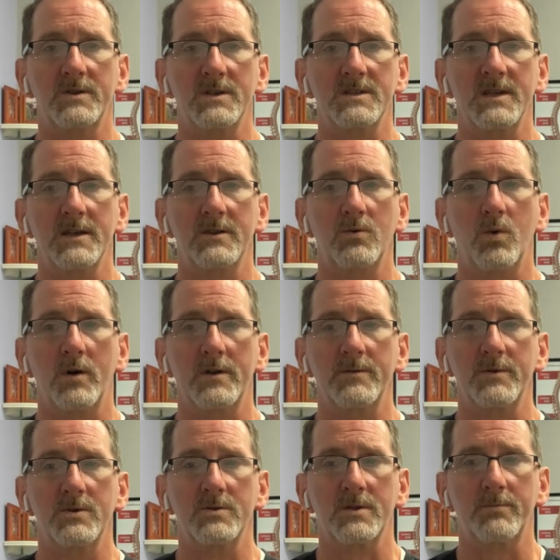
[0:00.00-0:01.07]
Just say you want to
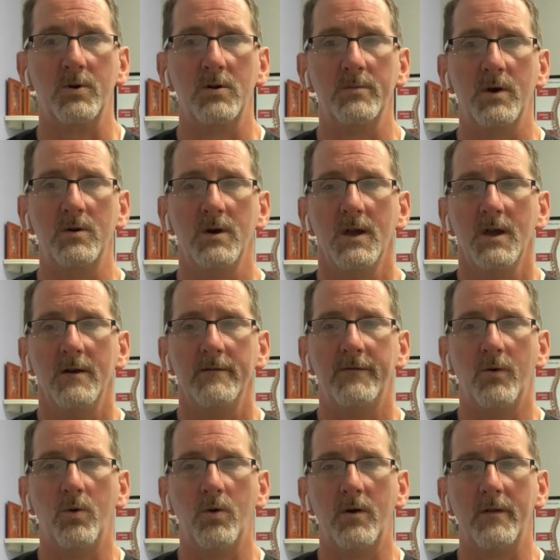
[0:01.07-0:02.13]
use the promo
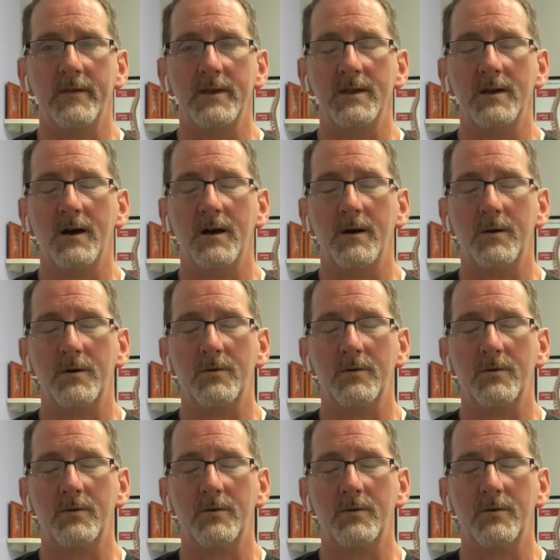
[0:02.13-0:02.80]
for the